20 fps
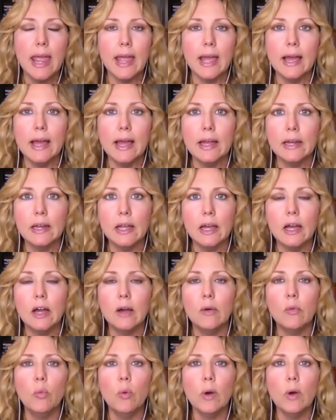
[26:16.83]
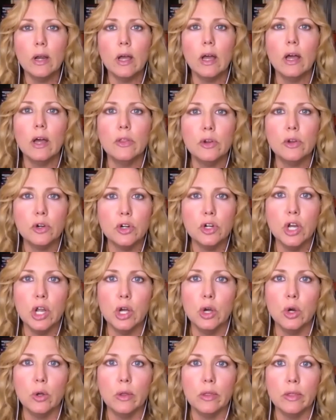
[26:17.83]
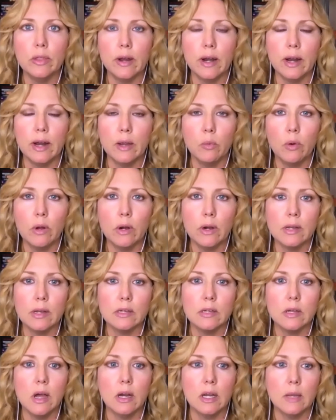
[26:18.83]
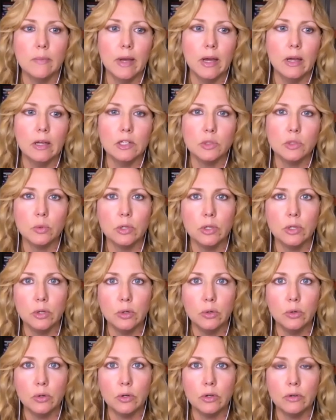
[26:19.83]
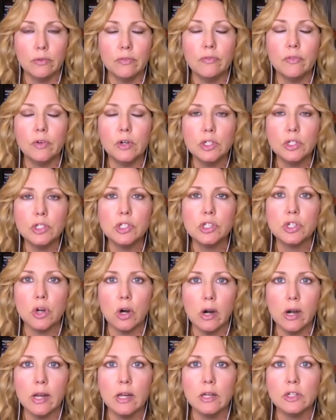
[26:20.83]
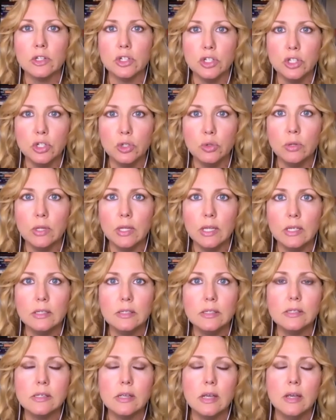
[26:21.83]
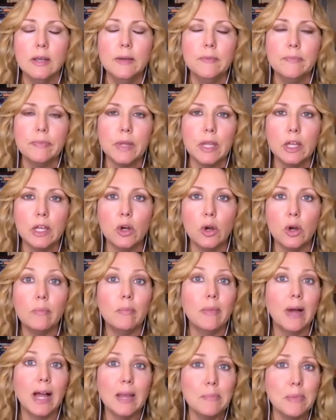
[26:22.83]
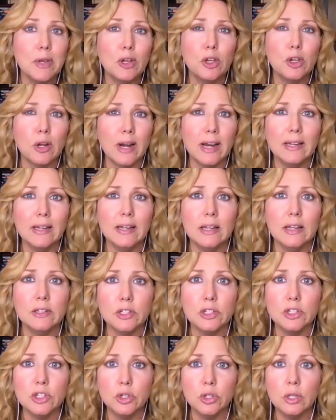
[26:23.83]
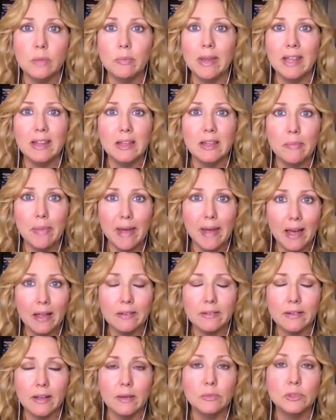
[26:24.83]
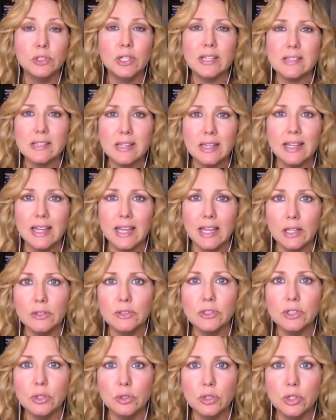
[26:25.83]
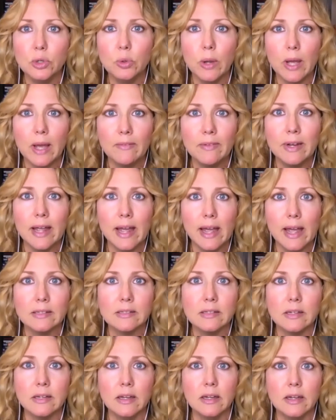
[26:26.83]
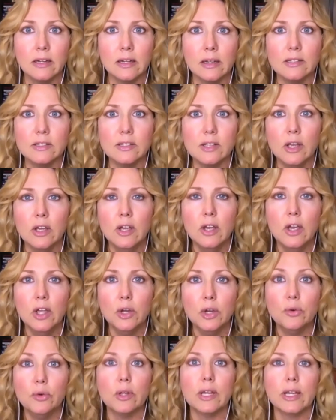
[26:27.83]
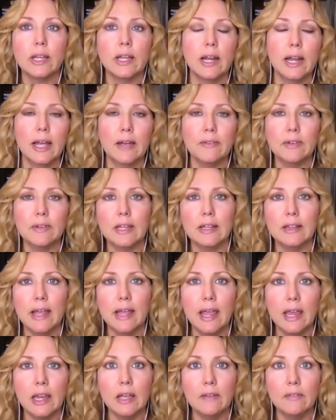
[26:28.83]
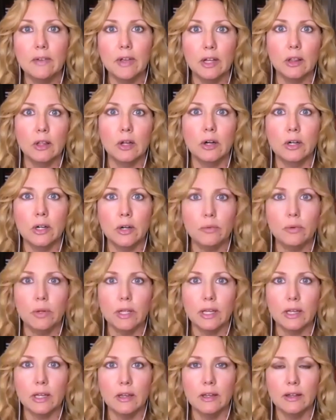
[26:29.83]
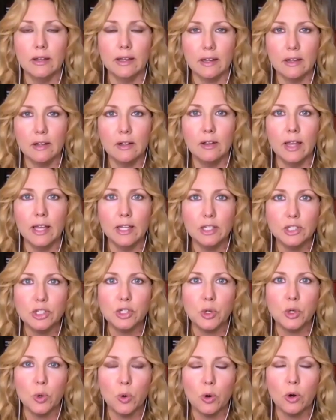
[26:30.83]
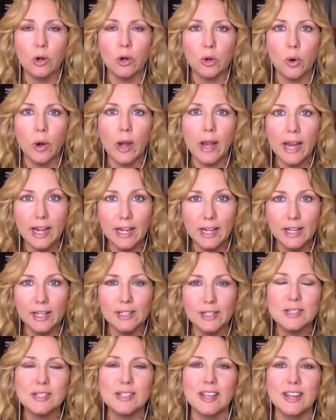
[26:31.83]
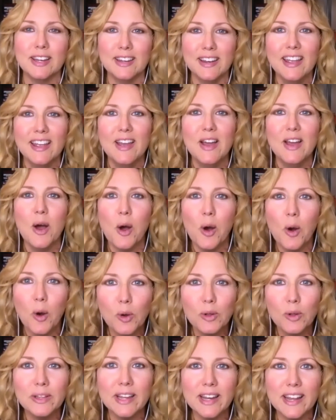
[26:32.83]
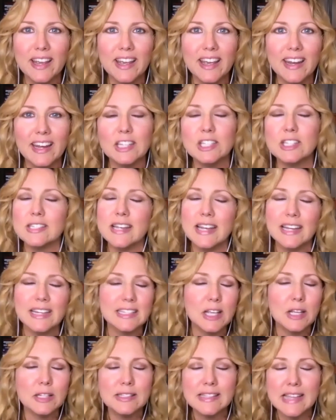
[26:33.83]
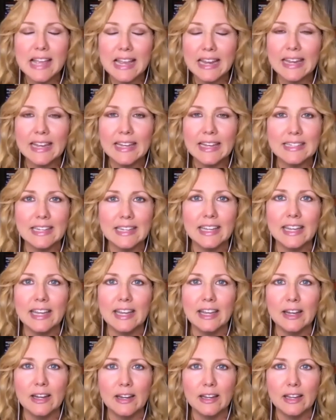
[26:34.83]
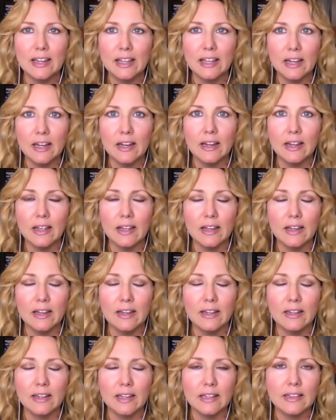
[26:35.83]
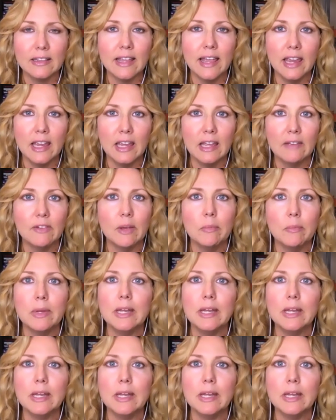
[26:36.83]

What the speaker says: And one other note that I wanted to talk about is when you're first starting to do these, it might be a good idea to do them in the bathtub just in case you do have an accident, because you really kind of have to get the hang of it and learn to really like clench your anus and hold it in. It just takes a second to get the hang of it.